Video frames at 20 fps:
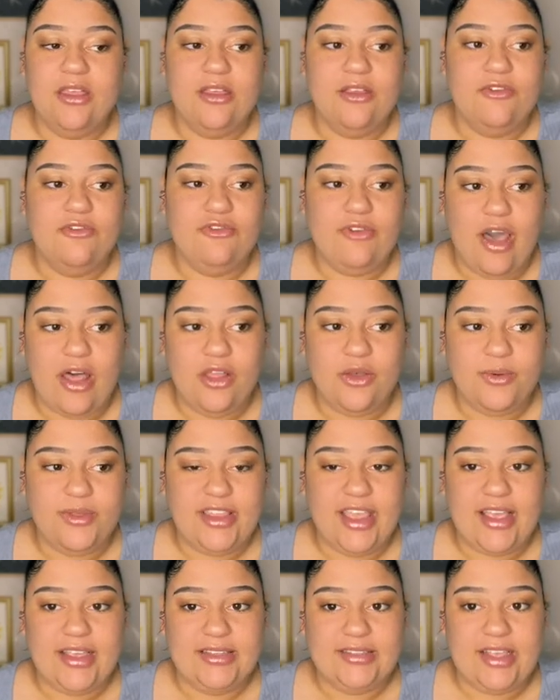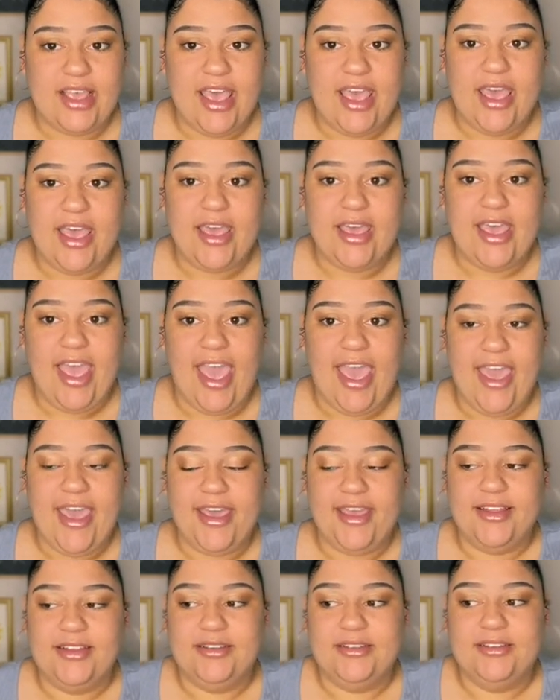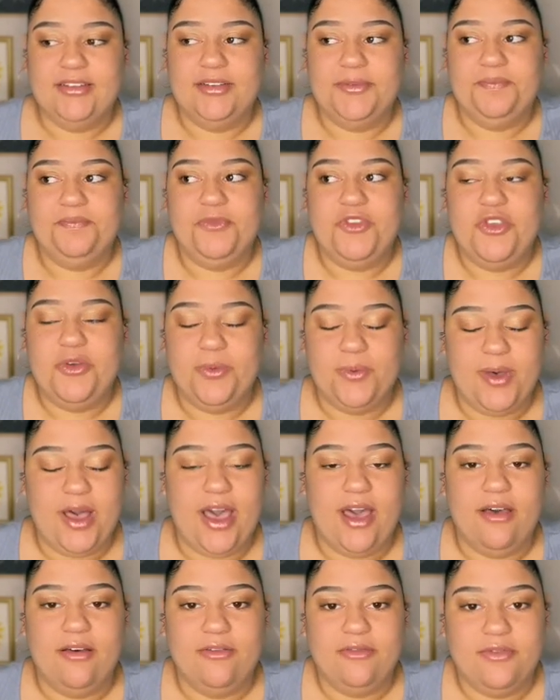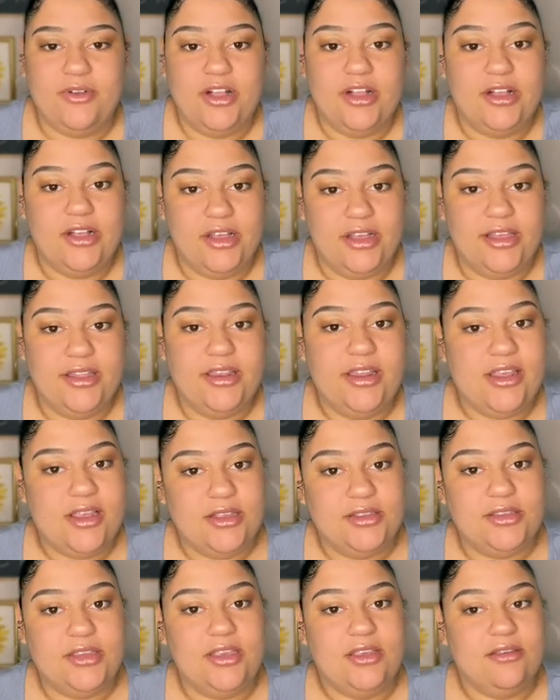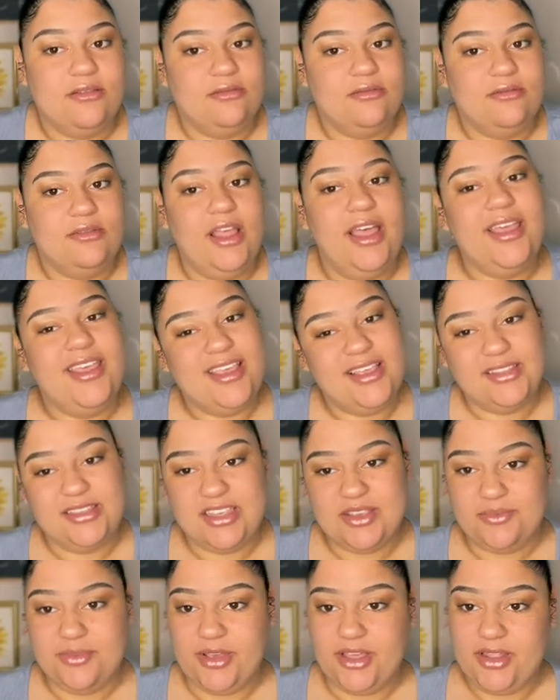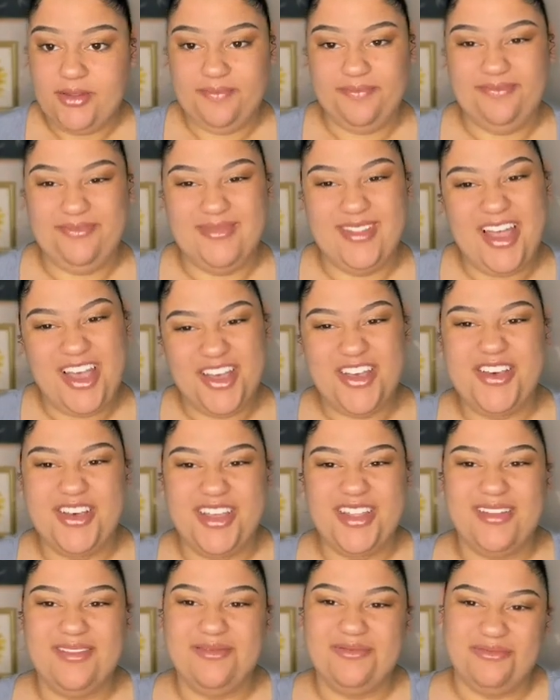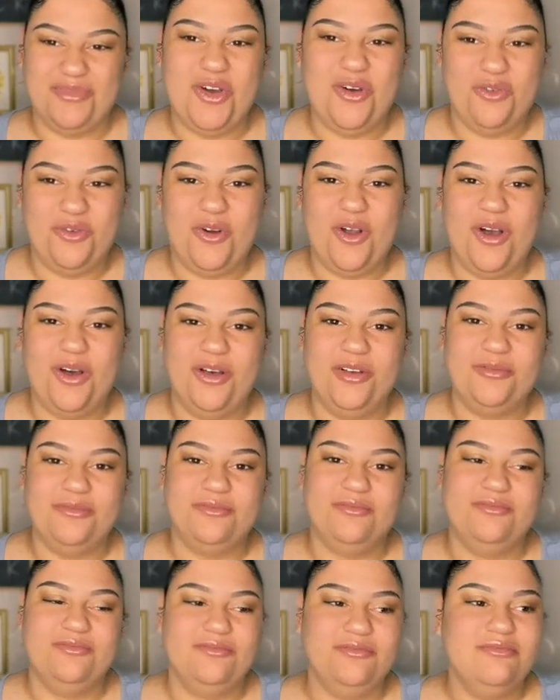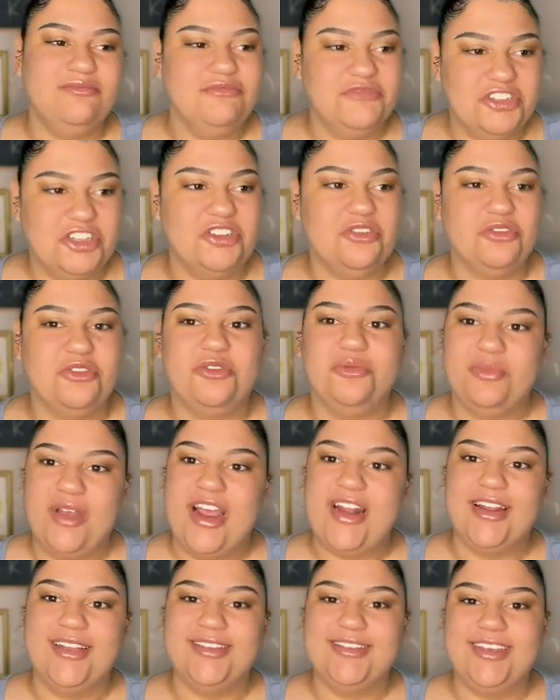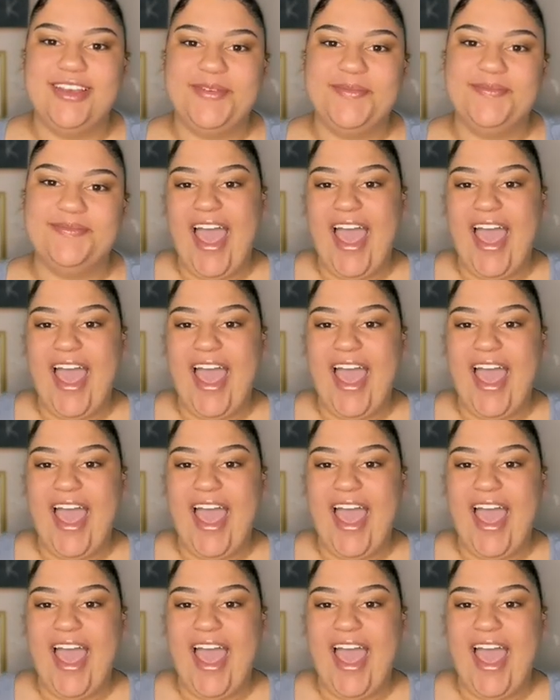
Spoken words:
Follow what they say and you will have a good, easy, not easy, but a good overall general pregnancy.